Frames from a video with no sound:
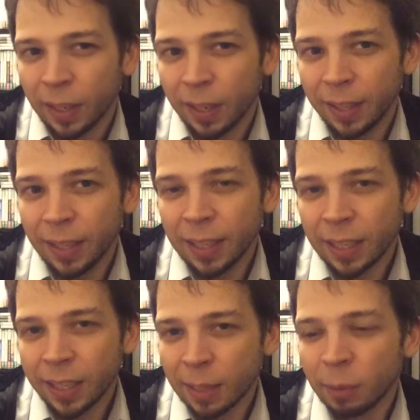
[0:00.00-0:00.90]
And then
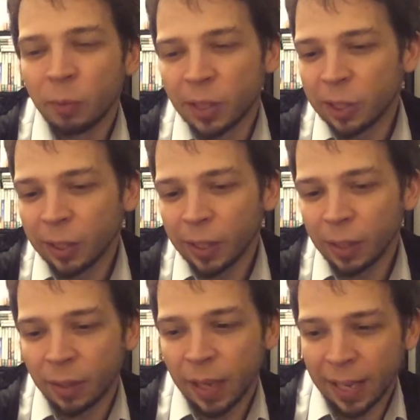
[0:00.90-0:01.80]
like someone was
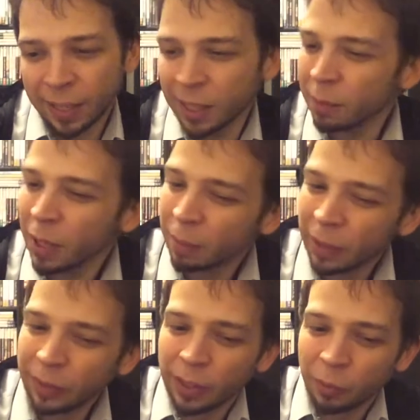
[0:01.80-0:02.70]
asking me
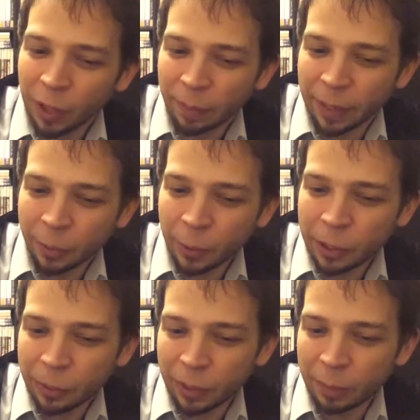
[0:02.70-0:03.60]
about it in one of my Twitch
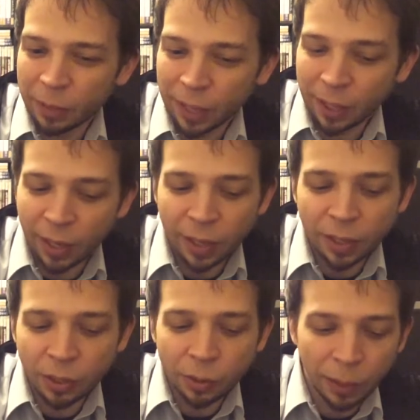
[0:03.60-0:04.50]
streams, like,
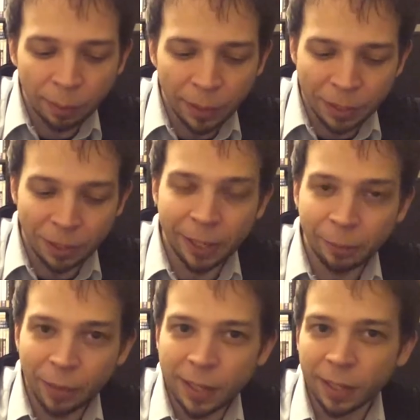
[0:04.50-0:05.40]
you gotta play Shining
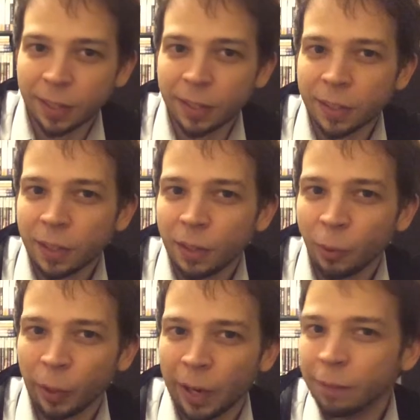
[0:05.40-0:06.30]
Resonance,
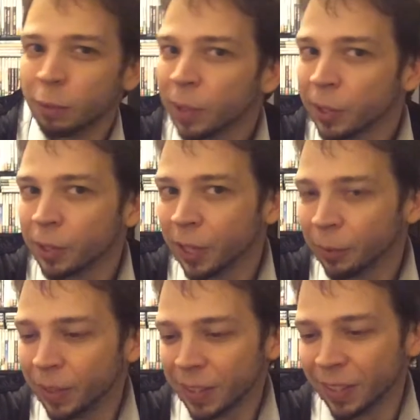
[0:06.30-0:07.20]
or have you played Shining
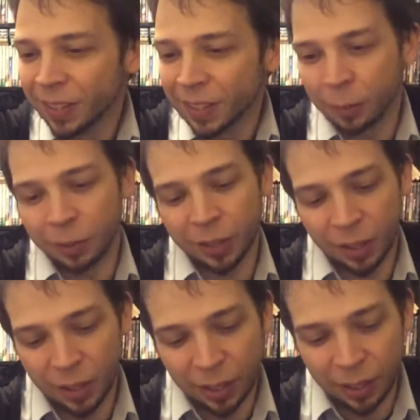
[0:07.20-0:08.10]
Resonance? And I was like,
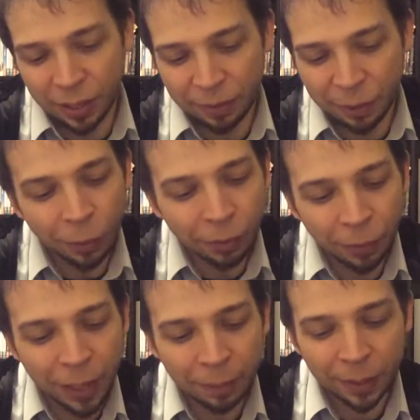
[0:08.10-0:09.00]
oh, I totally
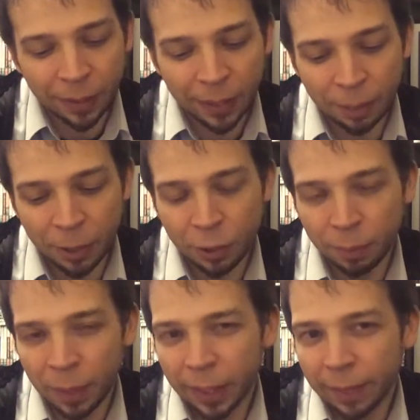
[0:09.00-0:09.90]
forgot about that game, I should
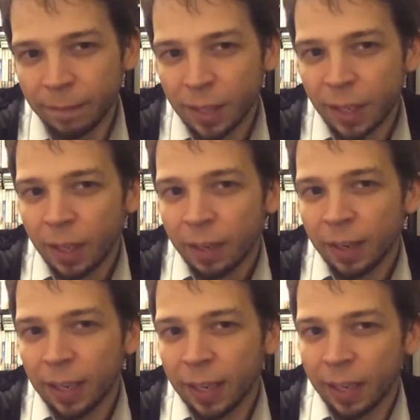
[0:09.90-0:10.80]
buy it.
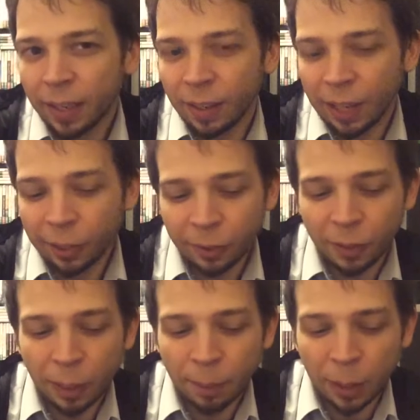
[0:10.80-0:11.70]
And I looked
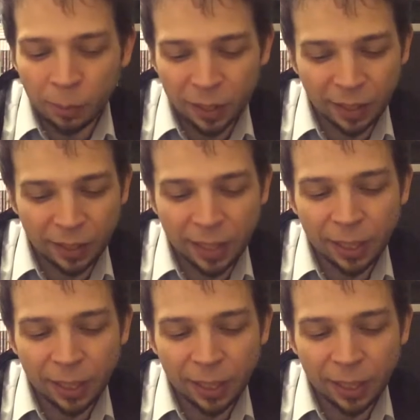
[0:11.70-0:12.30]
it up, and it was like $10.